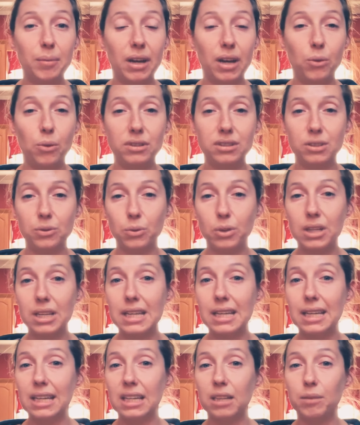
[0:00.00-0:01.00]
I wasn't
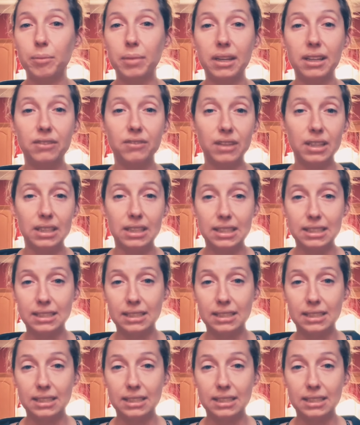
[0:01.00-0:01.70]
working at a big fitness